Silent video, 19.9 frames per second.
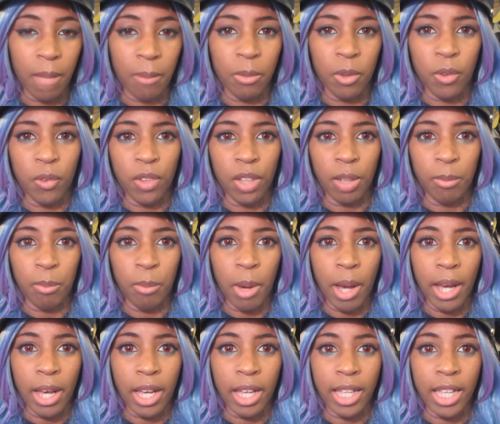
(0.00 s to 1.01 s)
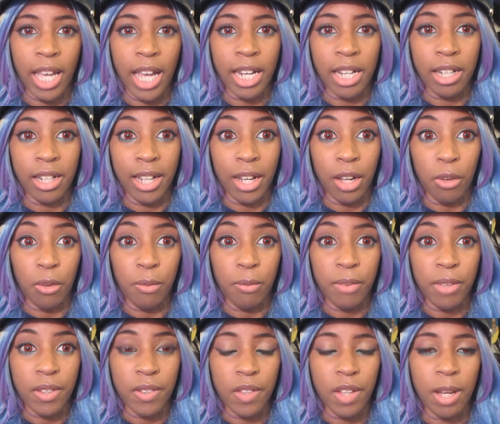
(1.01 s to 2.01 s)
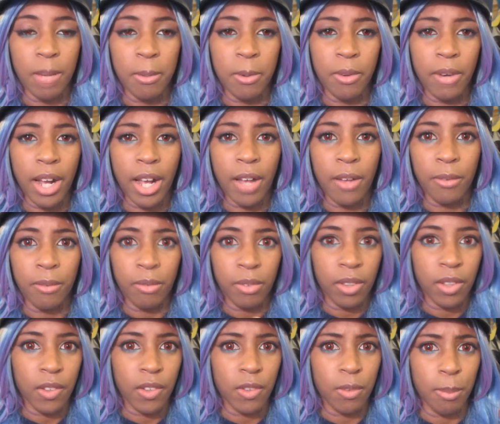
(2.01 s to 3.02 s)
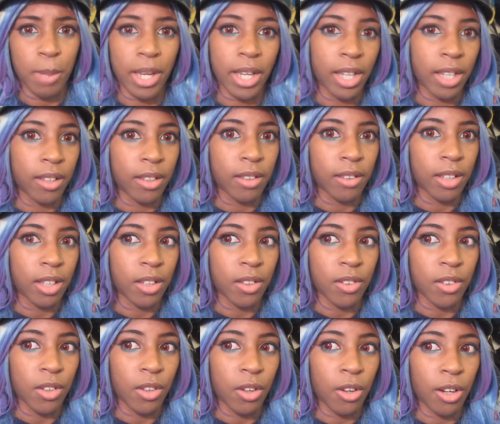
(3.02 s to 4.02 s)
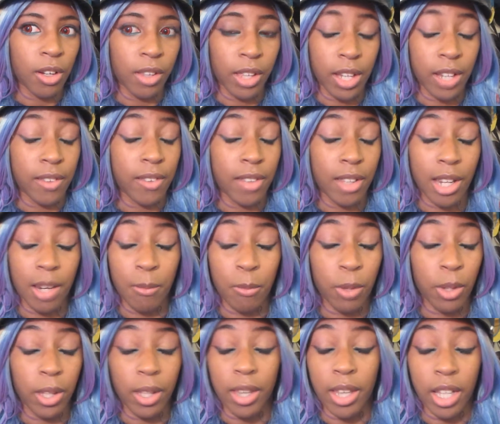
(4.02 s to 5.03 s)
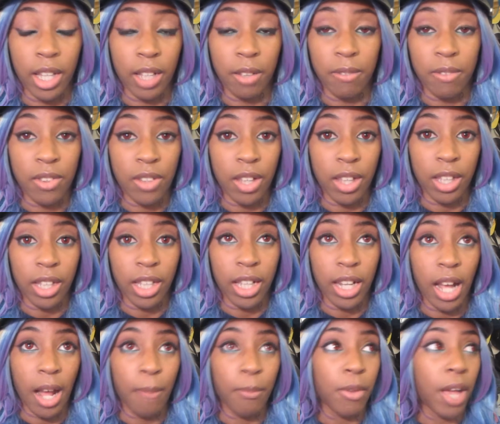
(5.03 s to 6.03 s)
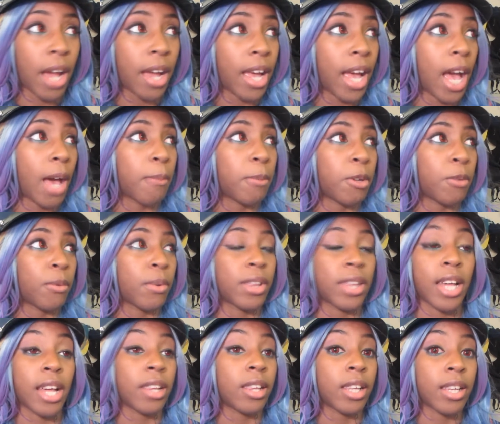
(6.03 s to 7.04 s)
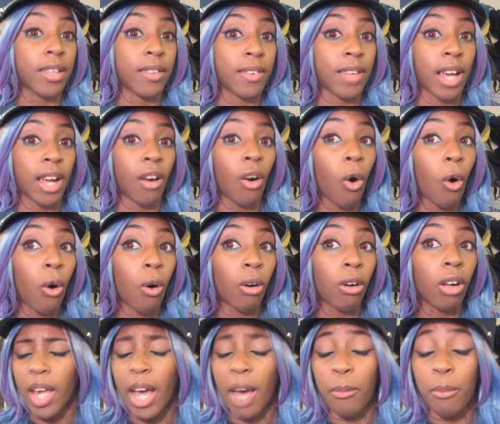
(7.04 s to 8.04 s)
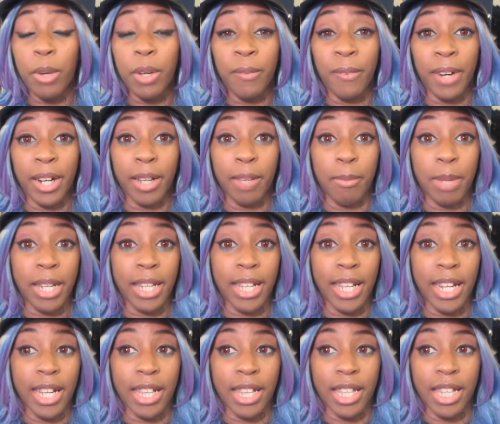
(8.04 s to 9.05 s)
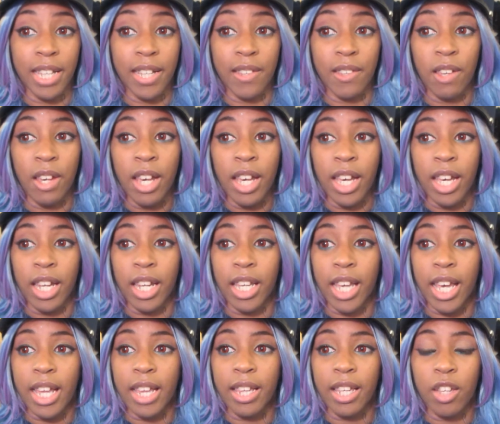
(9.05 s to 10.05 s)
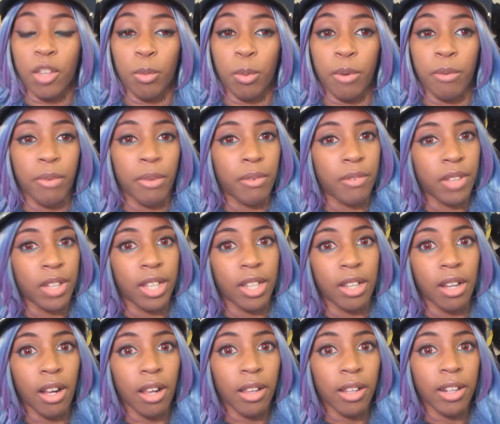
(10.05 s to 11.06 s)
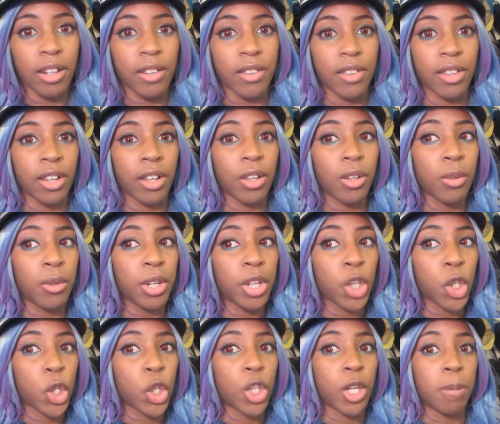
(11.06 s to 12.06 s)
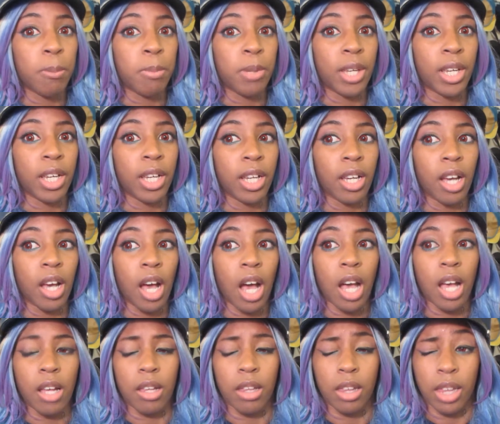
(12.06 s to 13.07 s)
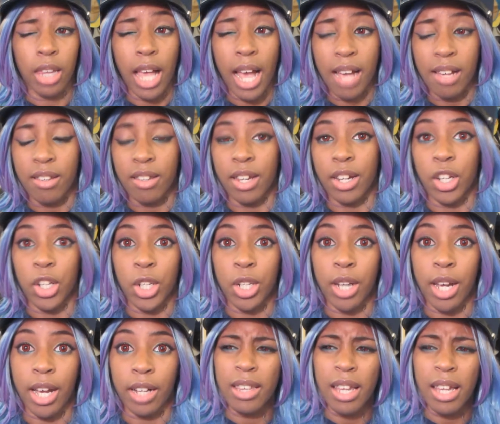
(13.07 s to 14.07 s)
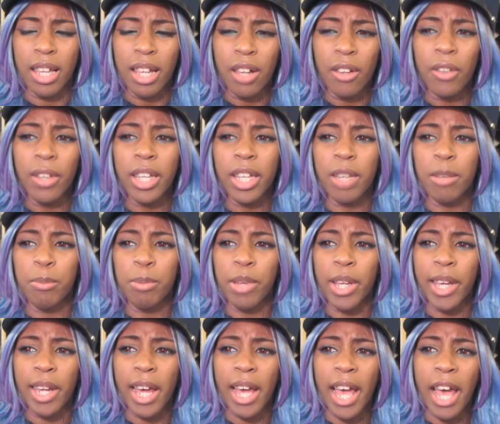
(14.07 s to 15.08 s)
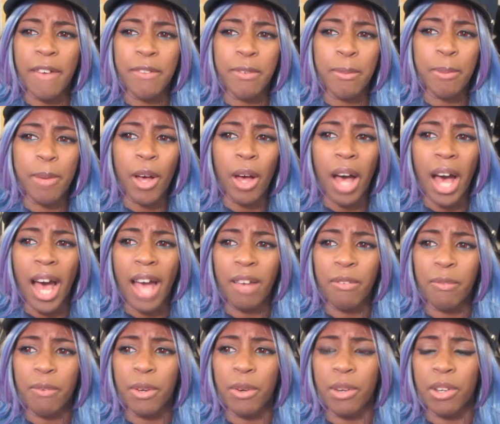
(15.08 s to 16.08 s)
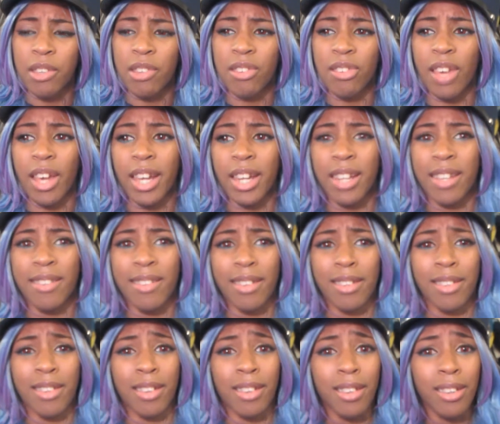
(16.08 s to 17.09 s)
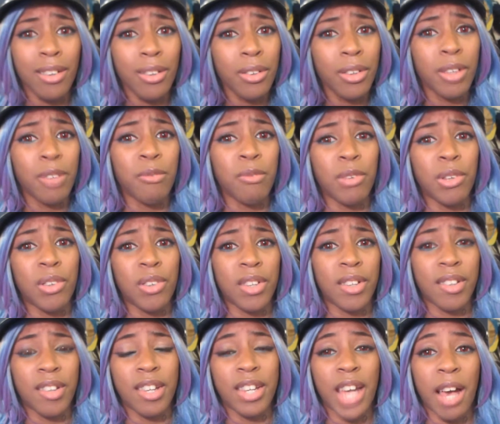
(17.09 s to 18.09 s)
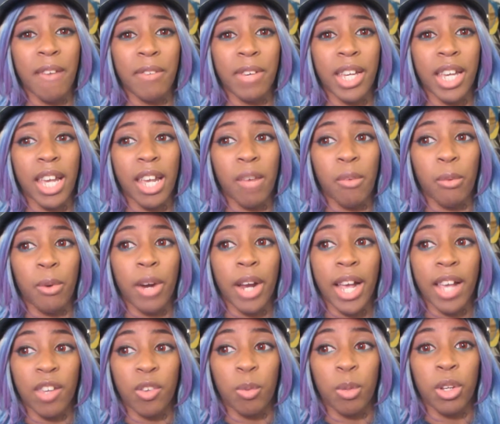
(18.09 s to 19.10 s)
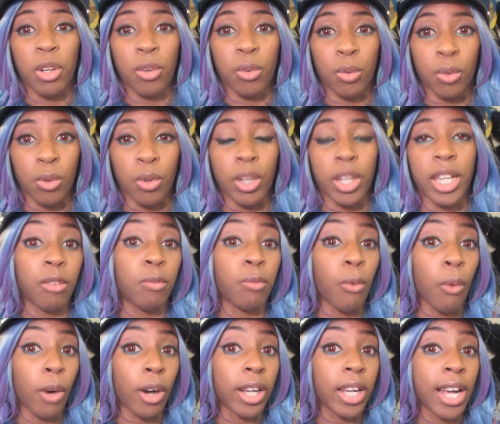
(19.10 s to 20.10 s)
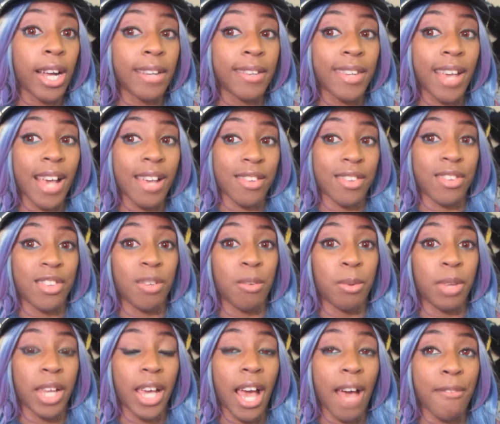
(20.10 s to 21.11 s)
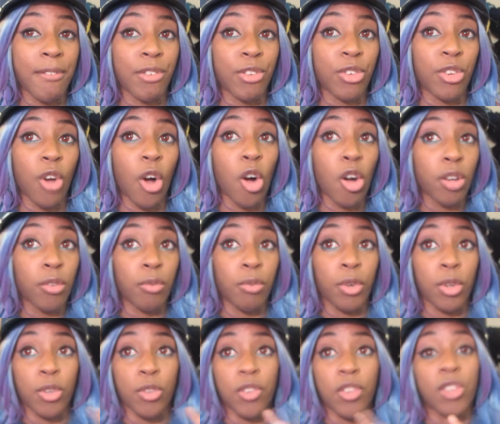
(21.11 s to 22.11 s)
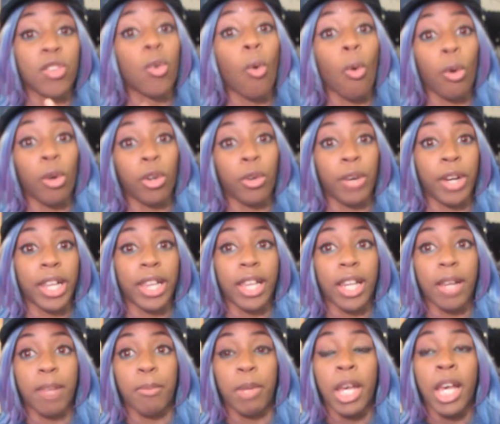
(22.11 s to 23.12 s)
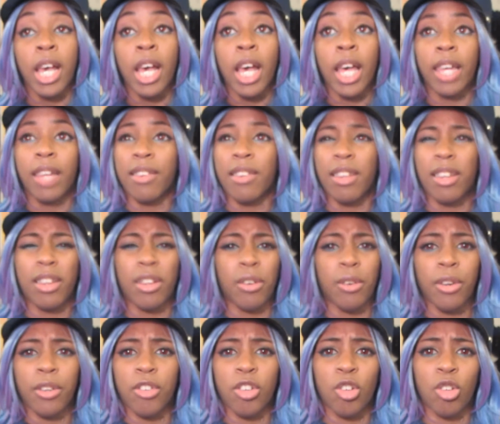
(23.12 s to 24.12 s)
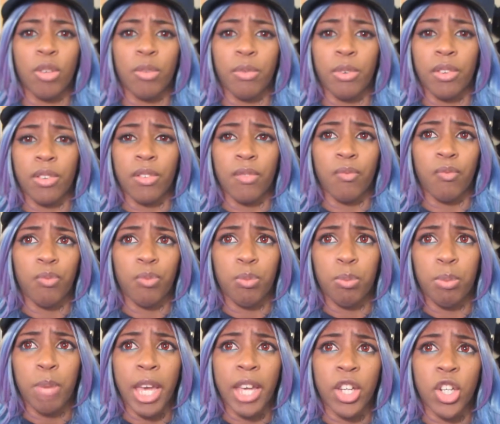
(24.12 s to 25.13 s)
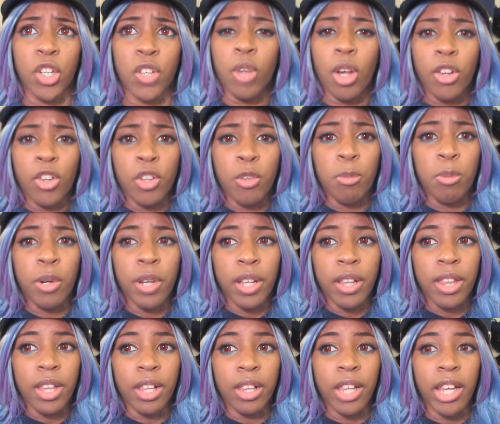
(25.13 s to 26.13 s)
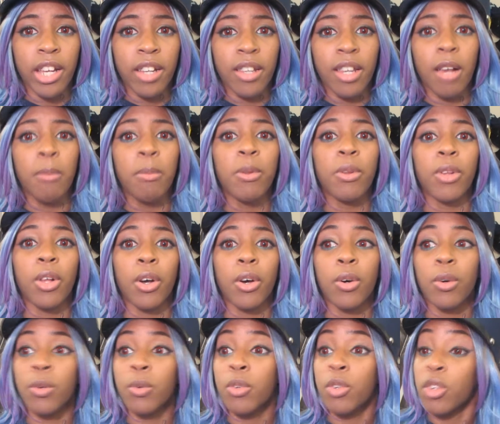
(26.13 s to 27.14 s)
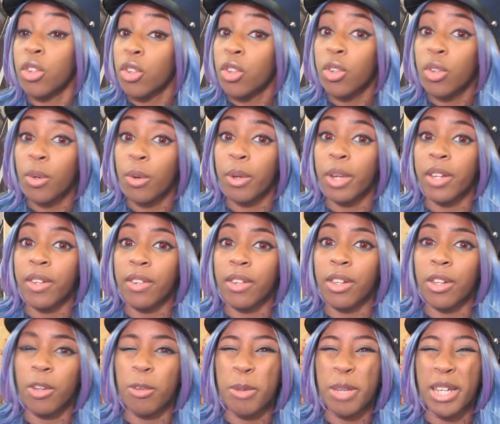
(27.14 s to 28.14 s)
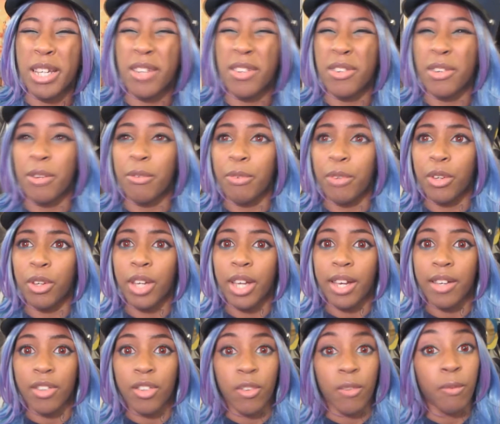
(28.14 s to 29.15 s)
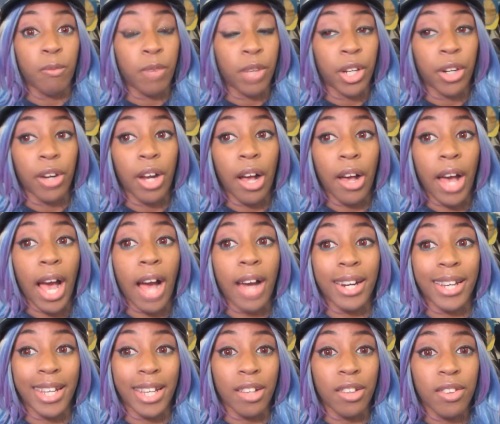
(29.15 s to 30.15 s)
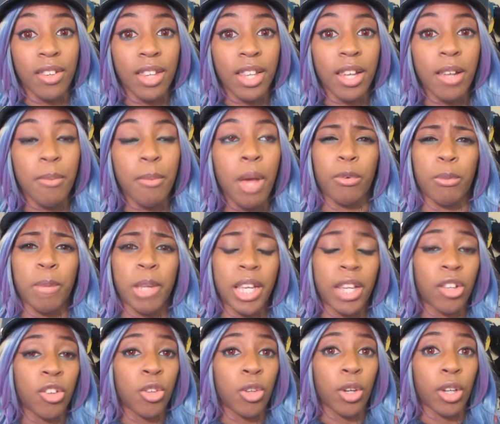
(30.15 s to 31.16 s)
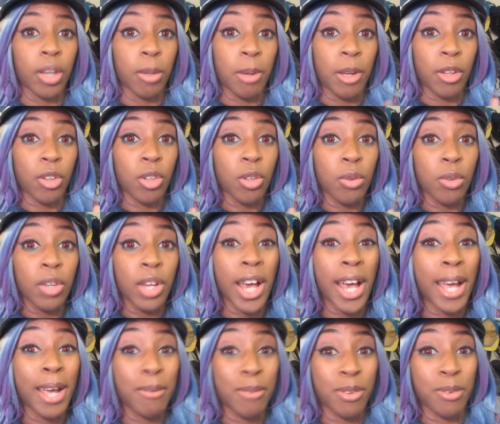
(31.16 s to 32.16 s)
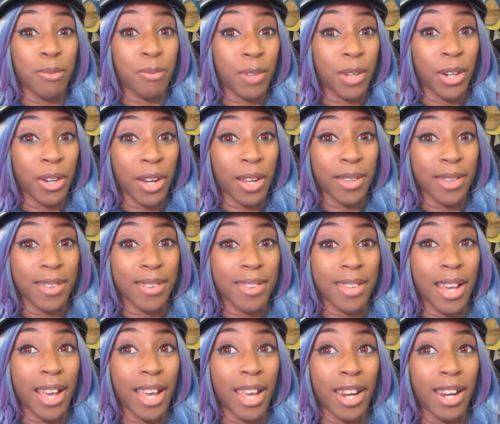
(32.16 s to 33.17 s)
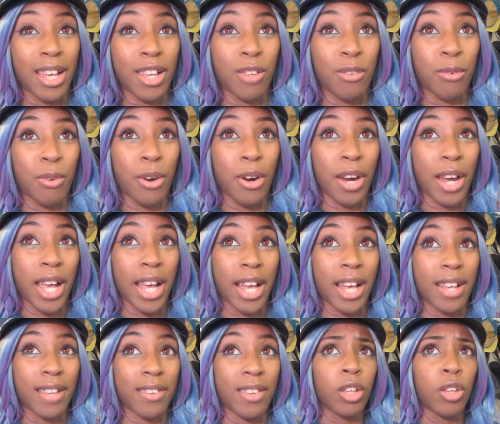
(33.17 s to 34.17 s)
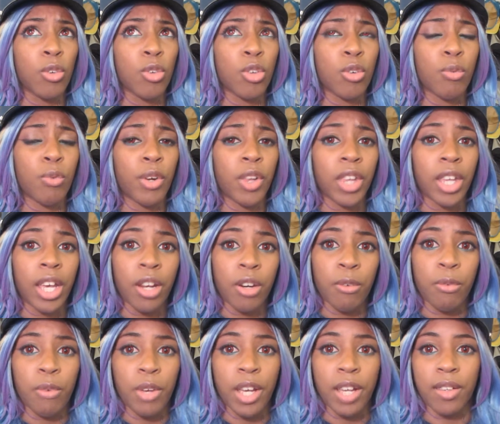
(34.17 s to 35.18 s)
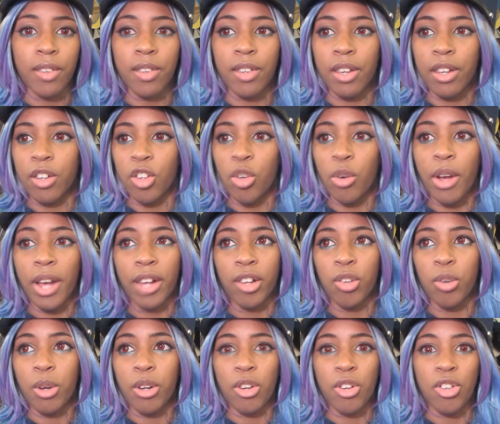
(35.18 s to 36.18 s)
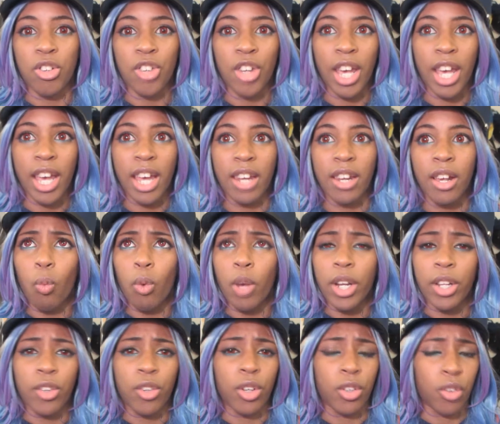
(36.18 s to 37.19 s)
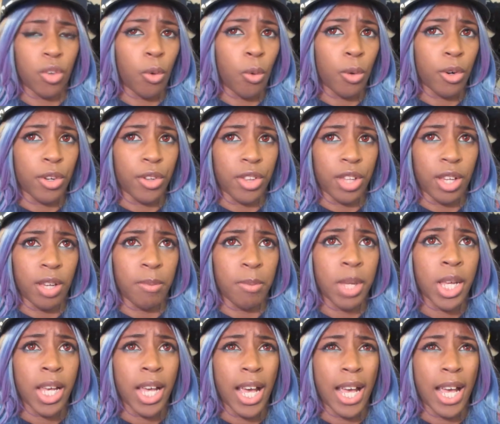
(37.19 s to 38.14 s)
I'm using my Canon ELPH this time around because my DSLR, like I said, I'm really thinking of selling it. I'm not happy with that lens at all. I would recommend getting these, and again, these were $15, including shipping. Last I checked. The only complaint I have about iFairy's site is it's a little confusing to navigate, whereas when you're looking for contacts to see what they have in stock versus ordering them, it's like they're on two different pages. So I'll just put the link down below just so it's a little bit easier for you guys to figure out how to get to them. For me, it took about 2 times to figure out the site as far as user-friendly interface and trying to understand what it took to order them.